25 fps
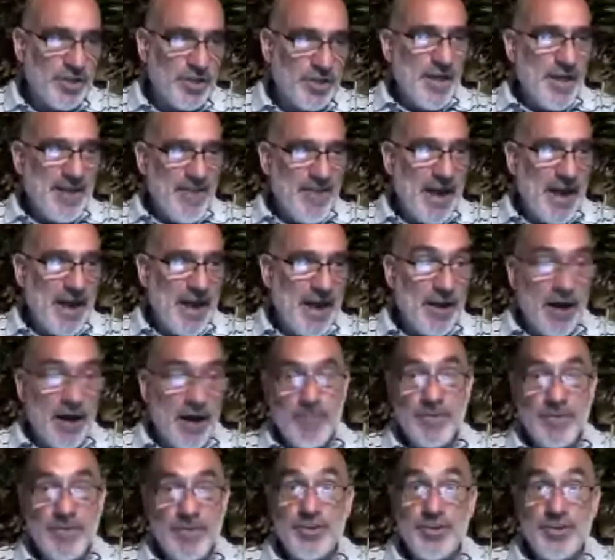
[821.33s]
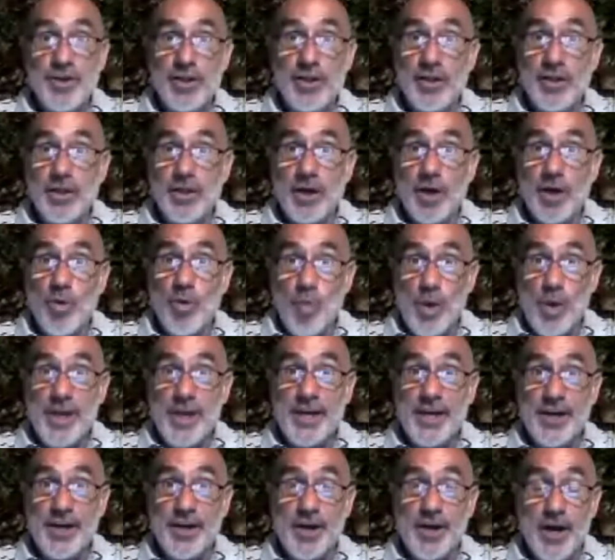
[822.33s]
I've had up until a
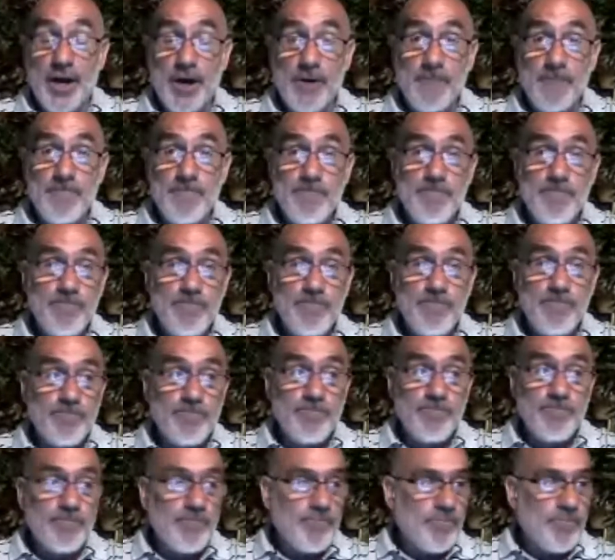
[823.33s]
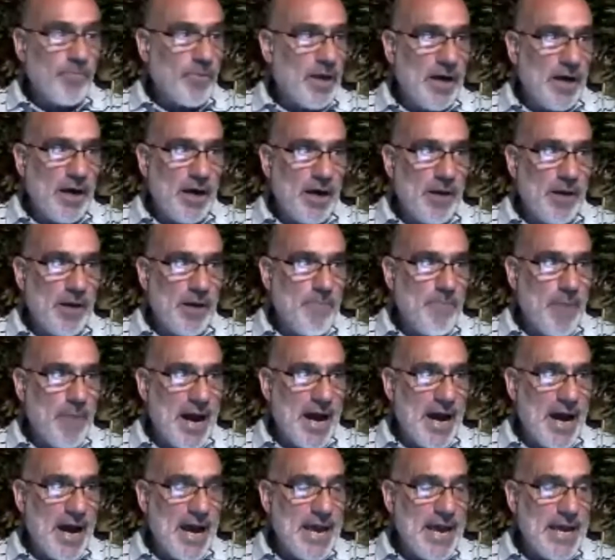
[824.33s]
week ago,
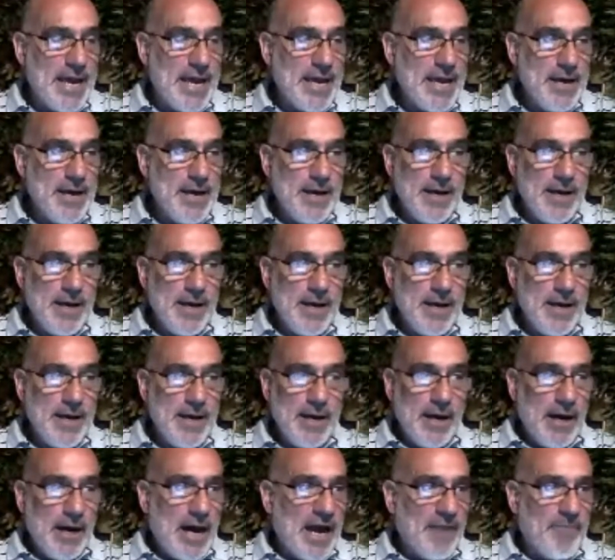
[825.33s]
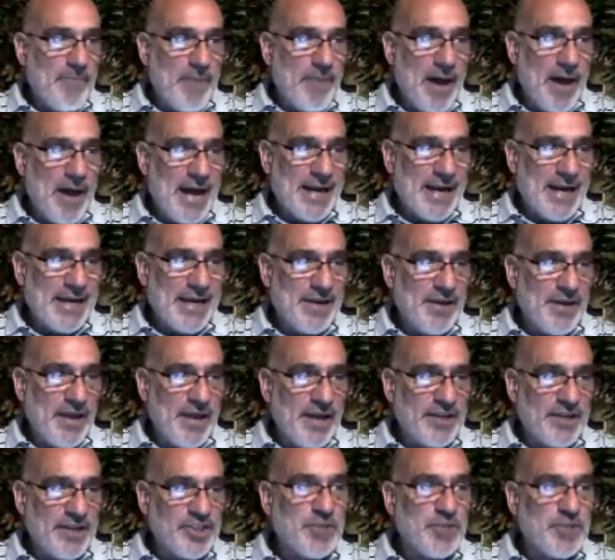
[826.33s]
my out-of-pocket
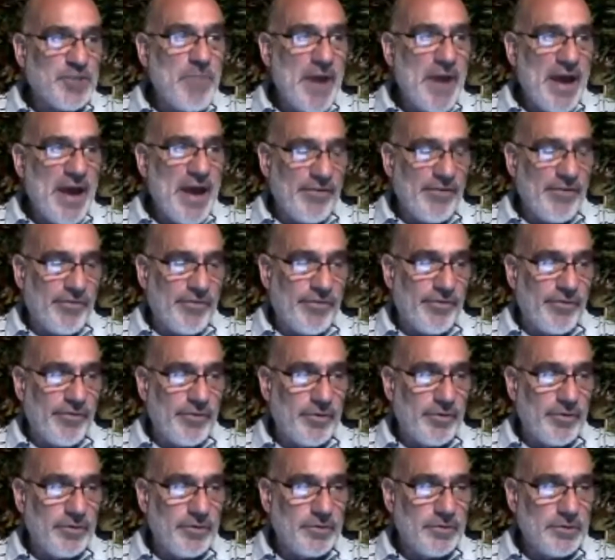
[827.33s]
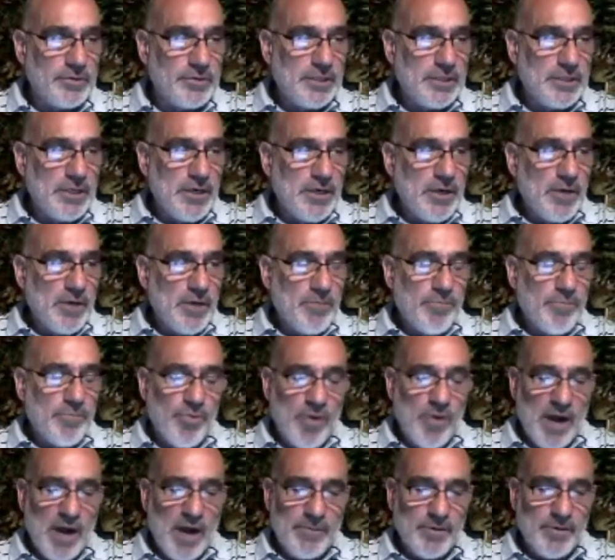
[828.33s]
expense
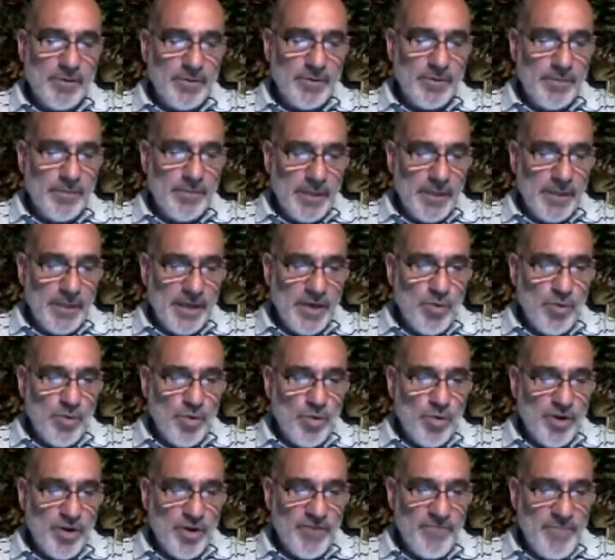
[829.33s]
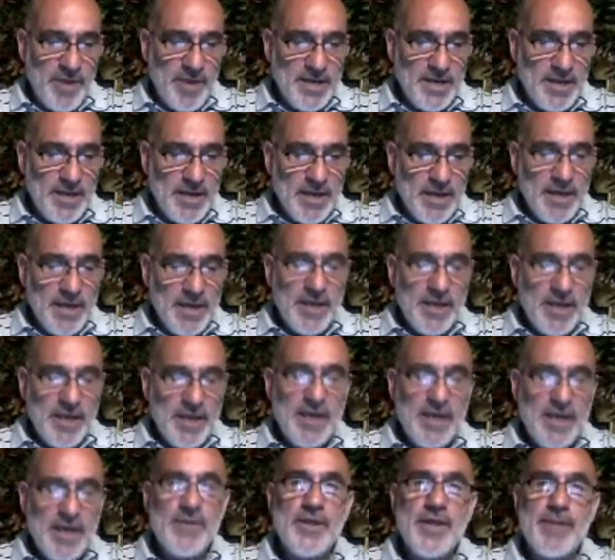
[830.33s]
probably would have been
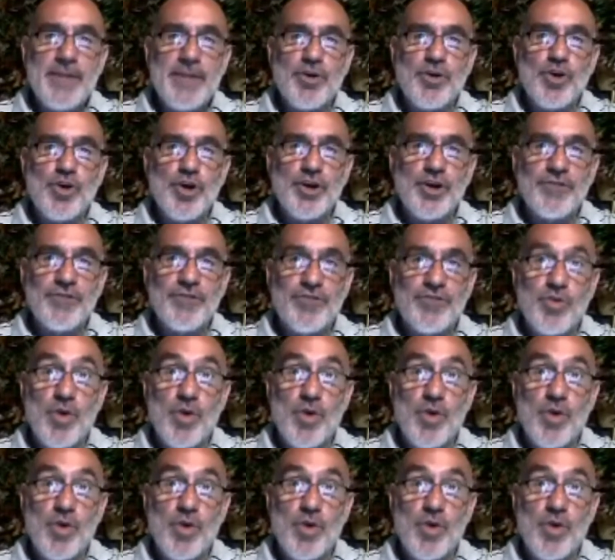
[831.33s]
in the neighborhood of